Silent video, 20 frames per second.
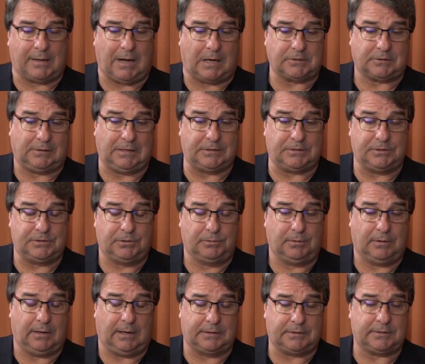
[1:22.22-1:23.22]
at Constellation is
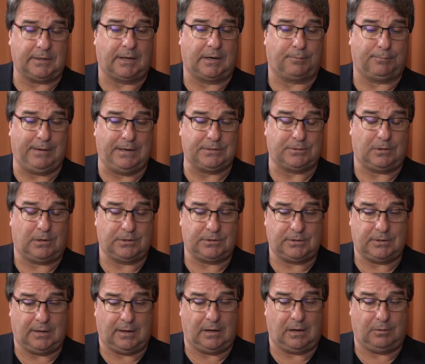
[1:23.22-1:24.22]
doing a ton of
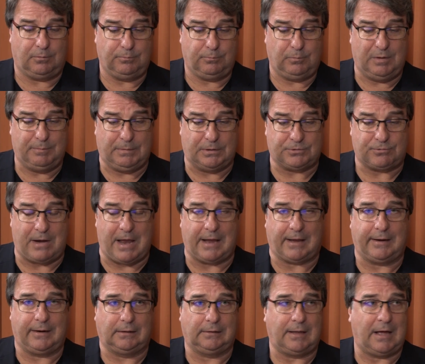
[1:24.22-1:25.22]
research. Uh, we've been
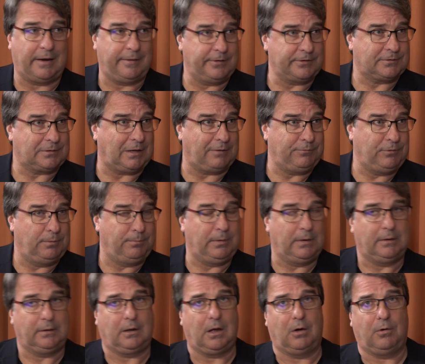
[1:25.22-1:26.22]
tracking a lot of the stuff you've
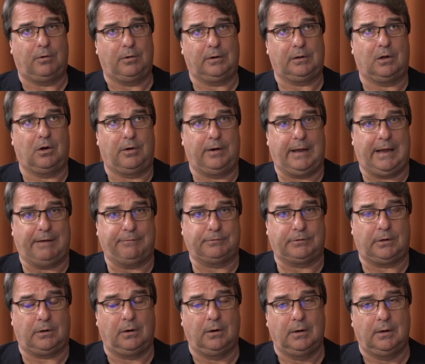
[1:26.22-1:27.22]
been going gone
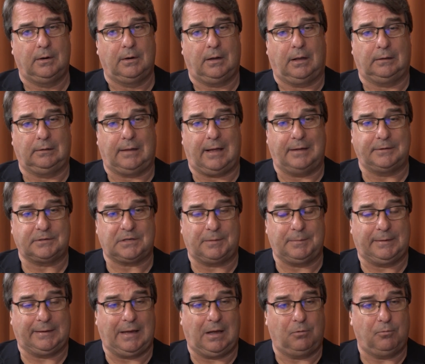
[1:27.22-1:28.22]
after. A lot's
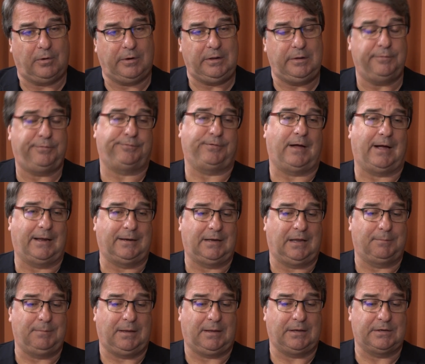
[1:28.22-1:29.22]
coming out. What are you
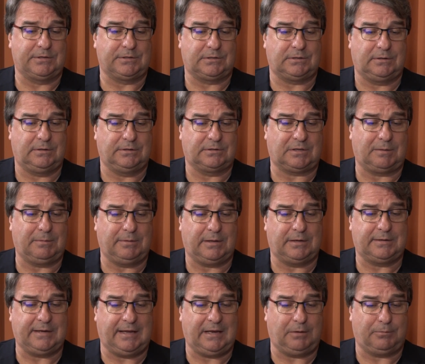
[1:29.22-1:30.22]
finding? Because some of
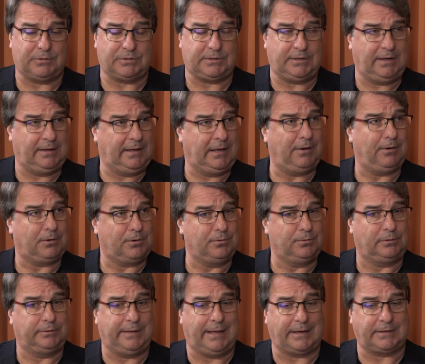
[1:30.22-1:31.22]
the data we're seeing here at
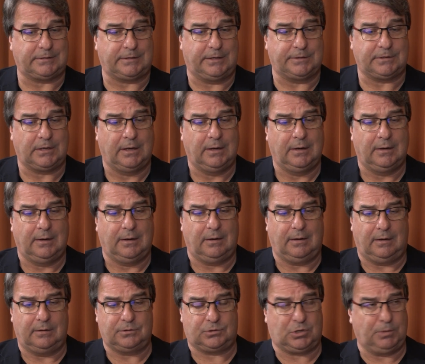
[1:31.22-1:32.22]
Google Next is
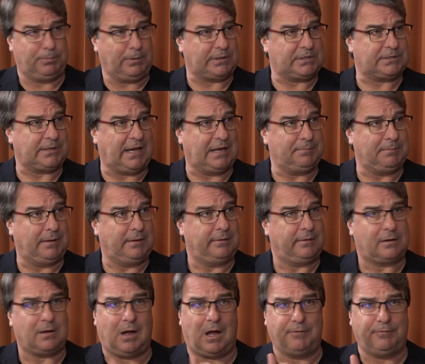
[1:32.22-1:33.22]
super
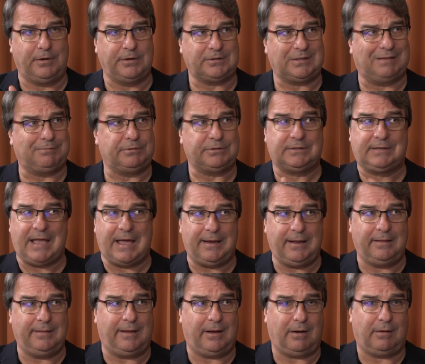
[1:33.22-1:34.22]
excitement, the confidence level's
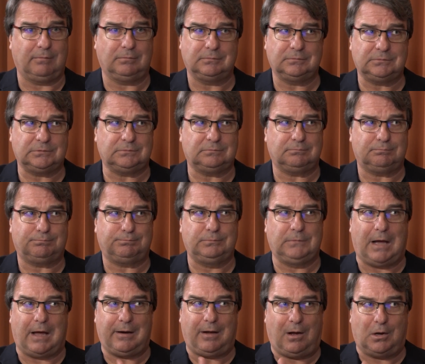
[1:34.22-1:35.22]
getting there,
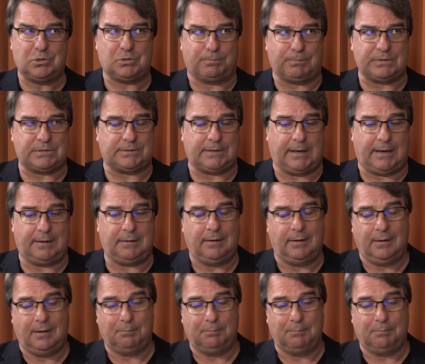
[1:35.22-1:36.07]
not 100%,